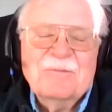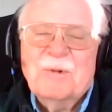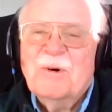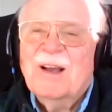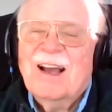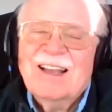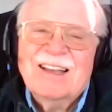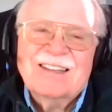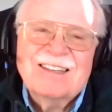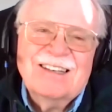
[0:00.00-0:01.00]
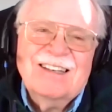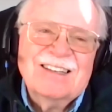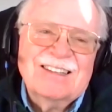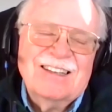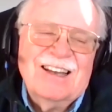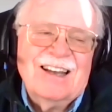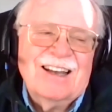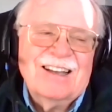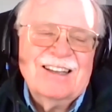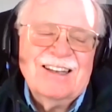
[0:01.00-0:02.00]
boy. Right? I guess it is.
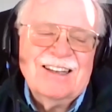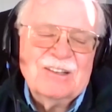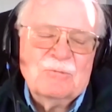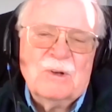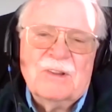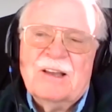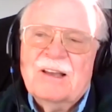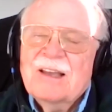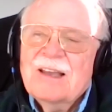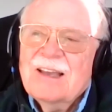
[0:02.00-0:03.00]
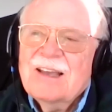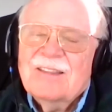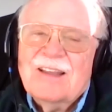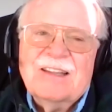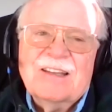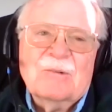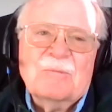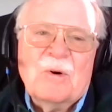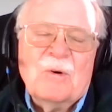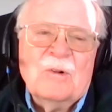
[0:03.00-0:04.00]
Yeah, it is. Well, they did a
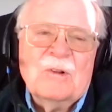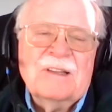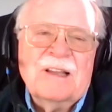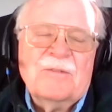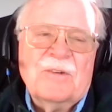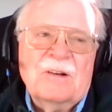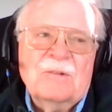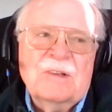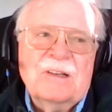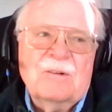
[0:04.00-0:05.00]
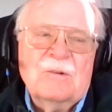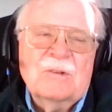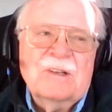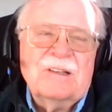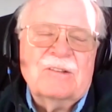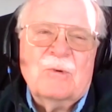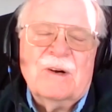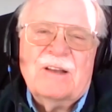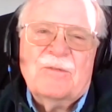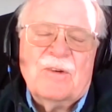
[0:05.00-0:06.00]
poll and they found that only
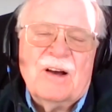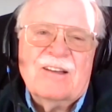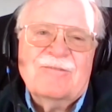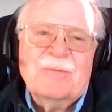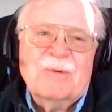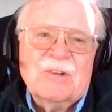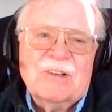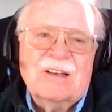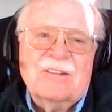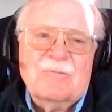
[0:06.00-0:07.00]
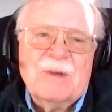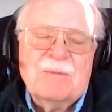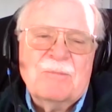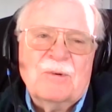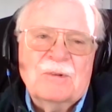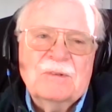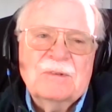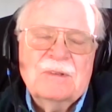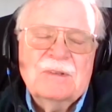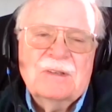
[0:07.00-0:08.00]
25% of people
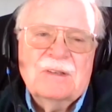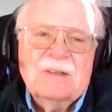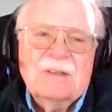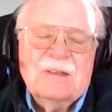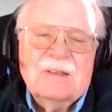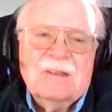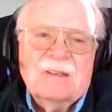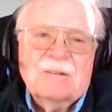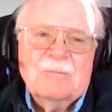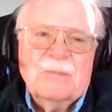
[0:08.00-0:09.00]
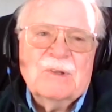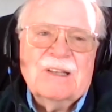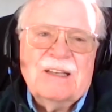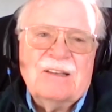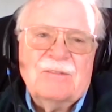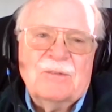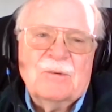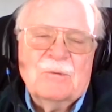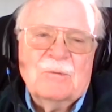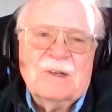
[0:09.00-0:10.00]
believe
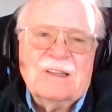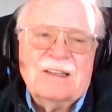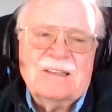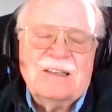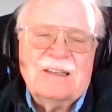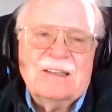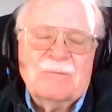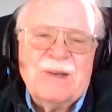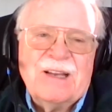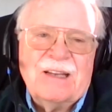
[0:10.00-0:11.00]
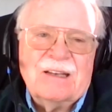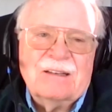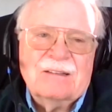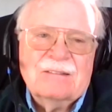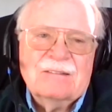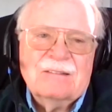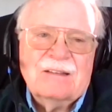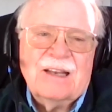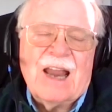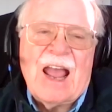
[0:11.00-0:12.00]
what they see in the media,
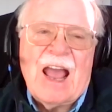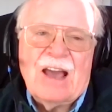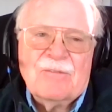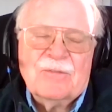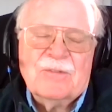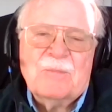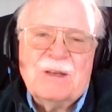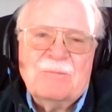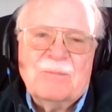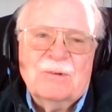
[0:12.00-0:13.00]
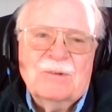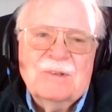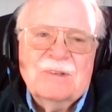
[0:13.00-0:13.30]
and half the people